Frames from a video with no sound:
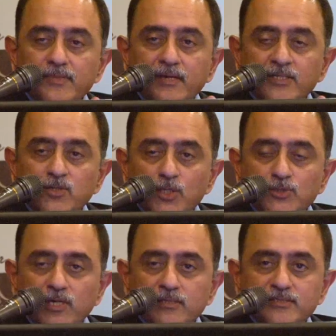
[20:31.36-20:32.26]
there is
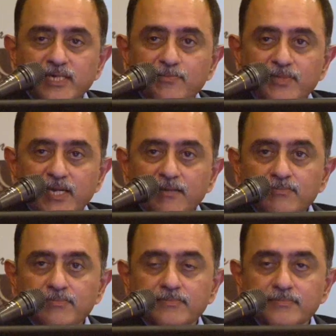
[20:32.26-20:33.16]
also at the same
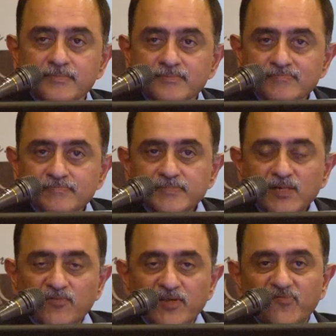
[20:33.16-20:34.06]
time
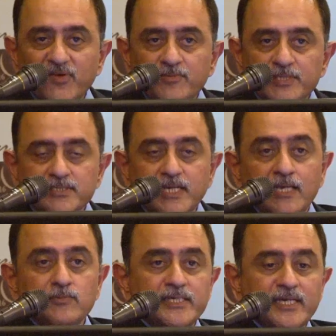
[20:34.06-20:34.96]
a very famous
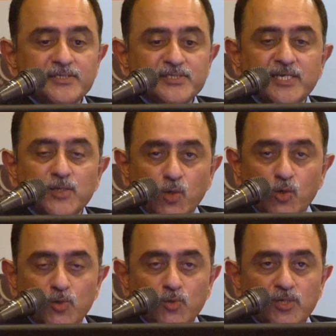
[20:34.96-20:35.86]
Albert Einstein
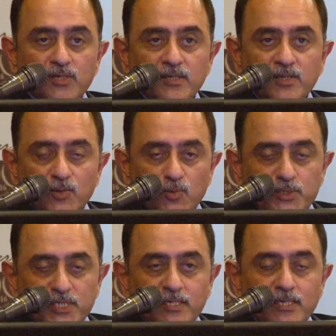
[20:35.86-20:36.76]
quote,
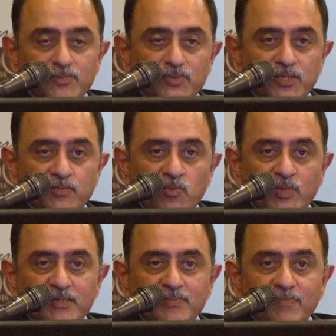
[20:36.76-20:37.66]
which I'll come to in a
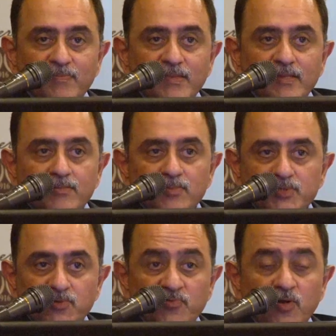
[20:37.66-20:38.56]
moment,
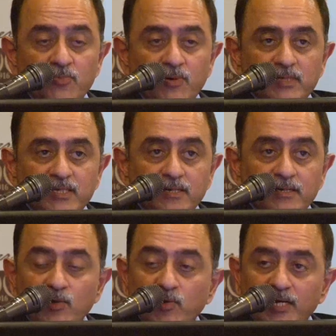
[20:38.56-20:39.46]
which you've all probably
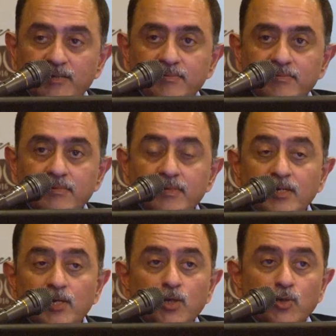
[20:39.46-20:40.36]
heard or read.
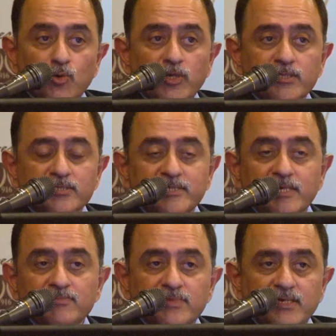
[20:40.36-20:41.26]
Doing the
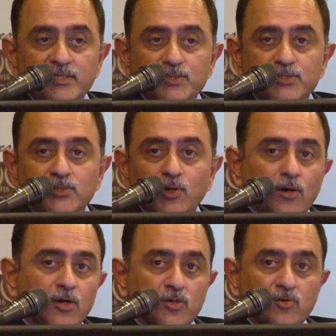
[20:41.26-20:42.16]
same things
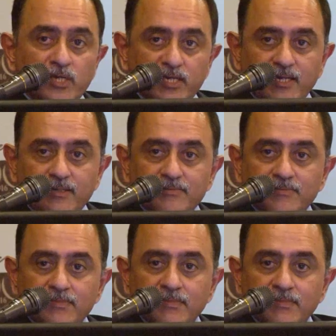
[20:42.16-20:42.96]
all over again